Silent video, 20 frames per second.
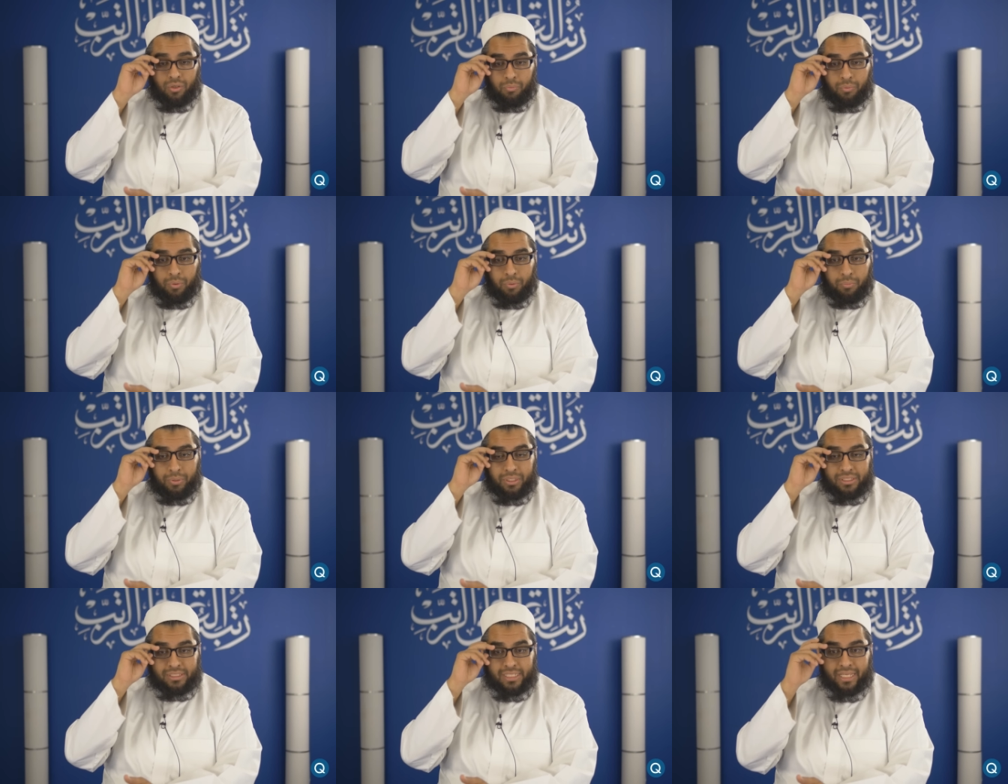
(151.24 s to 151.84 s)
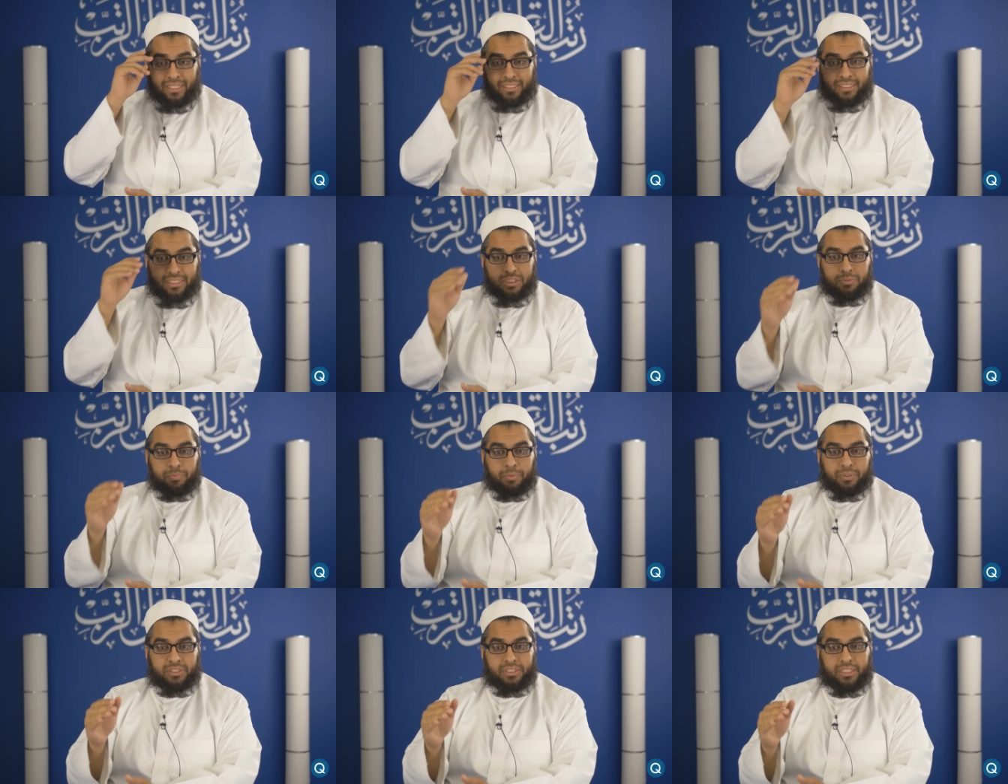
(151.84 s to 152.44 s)
when we take
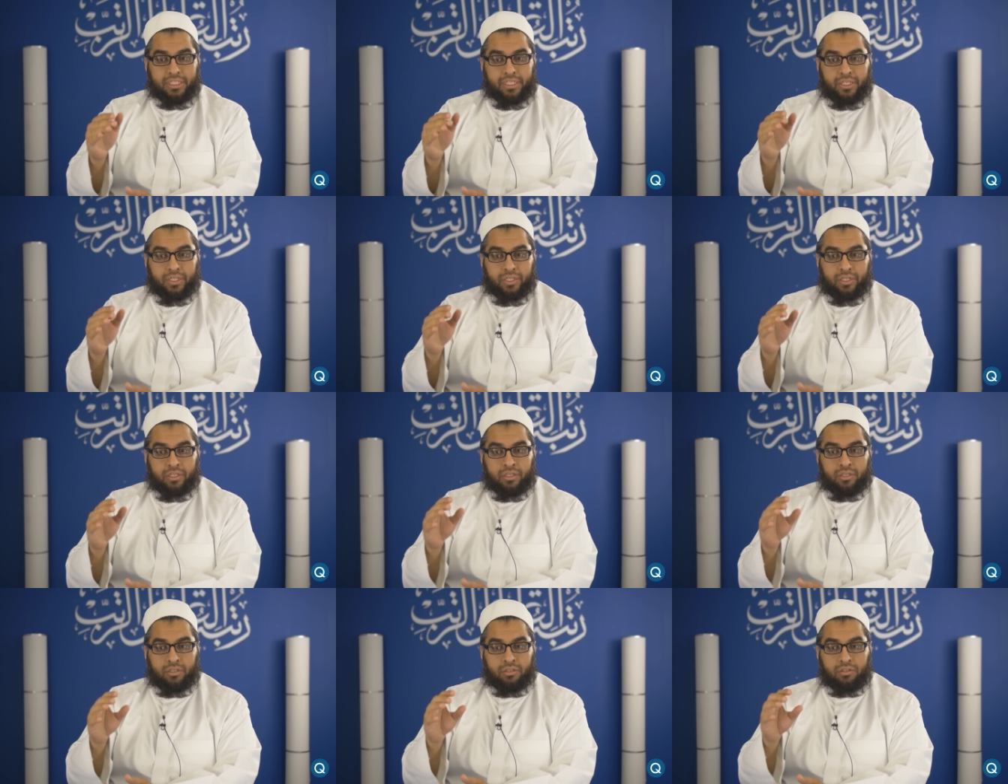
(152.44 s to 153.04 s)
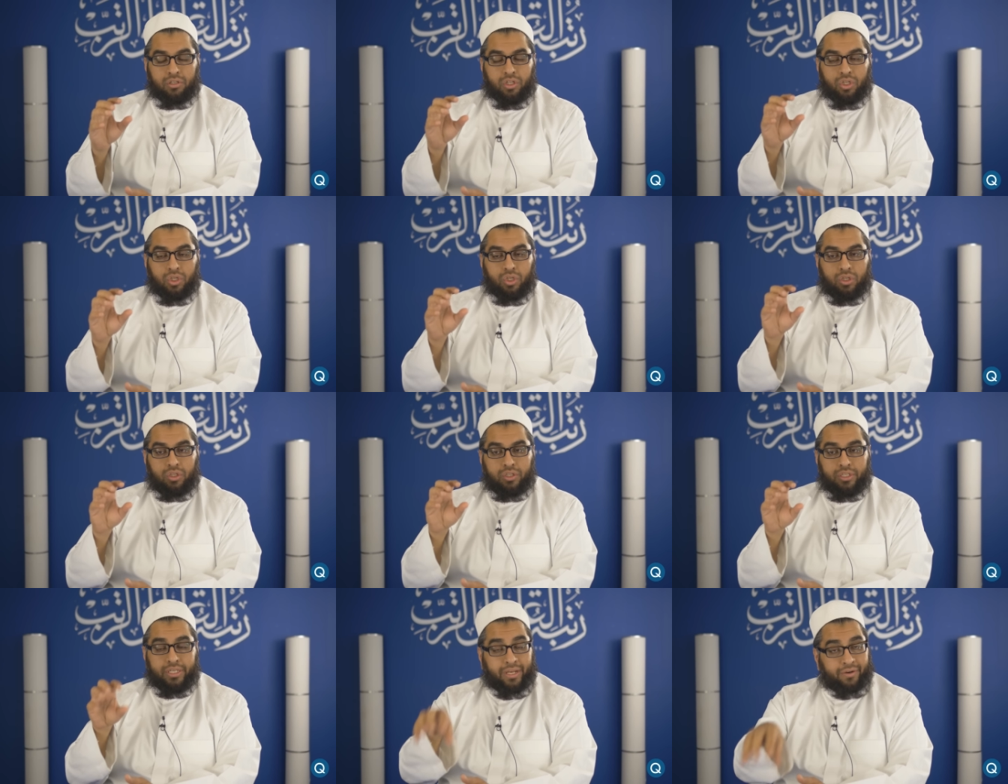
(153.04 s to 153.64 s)
these particular
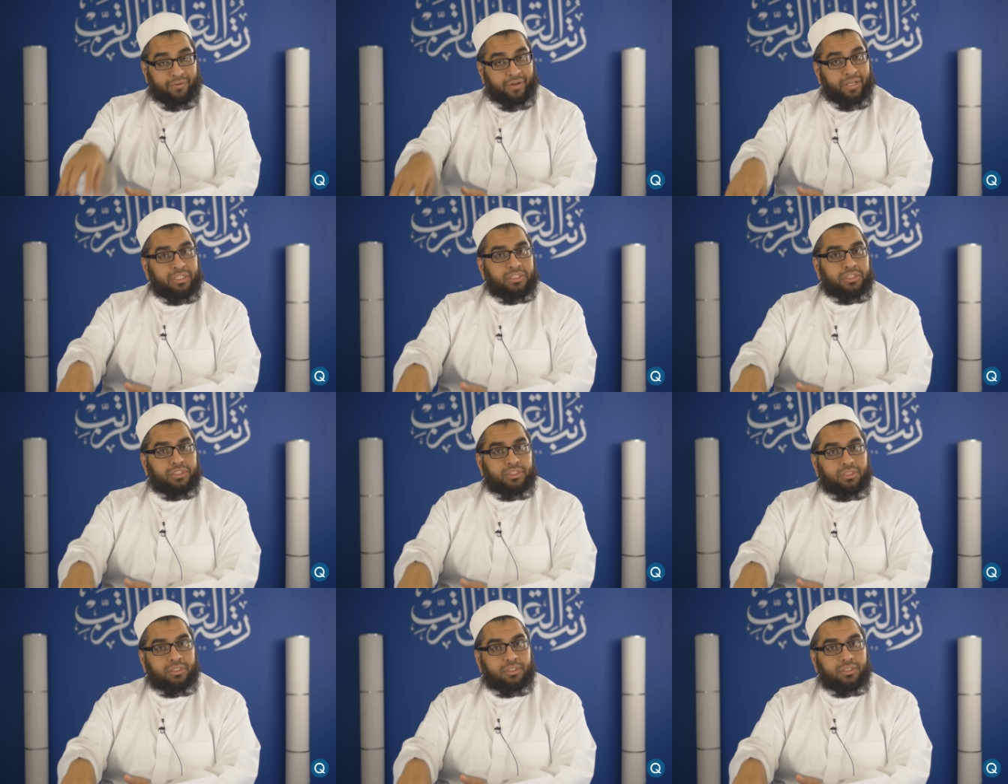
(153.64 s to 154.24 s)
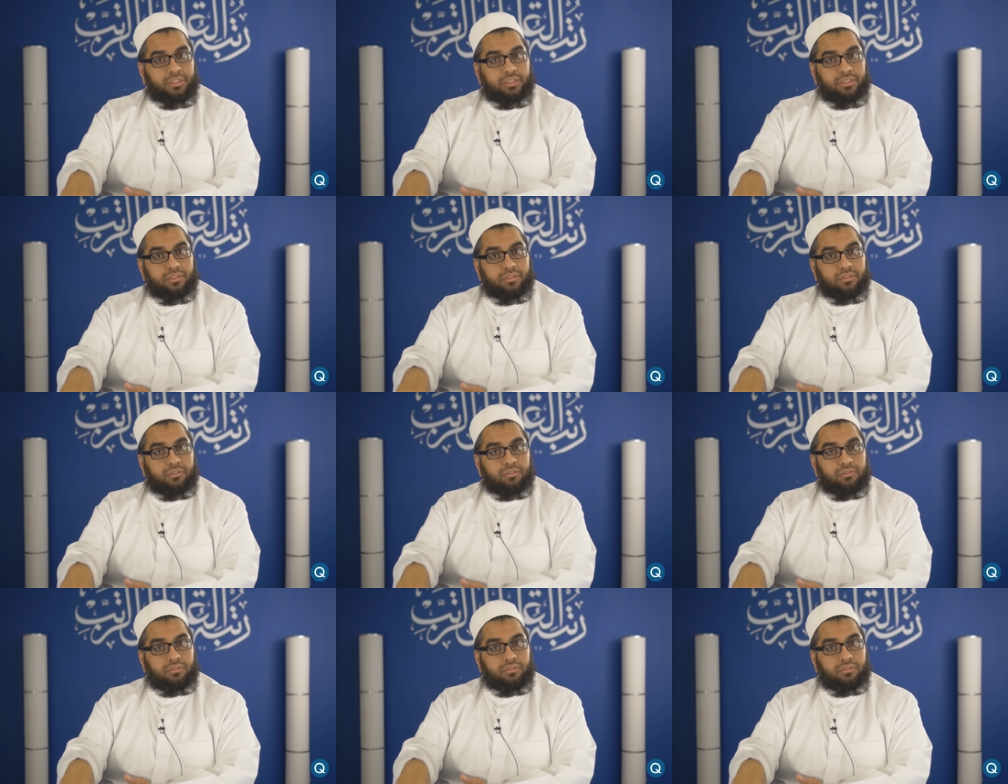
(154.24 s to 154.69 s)
narrations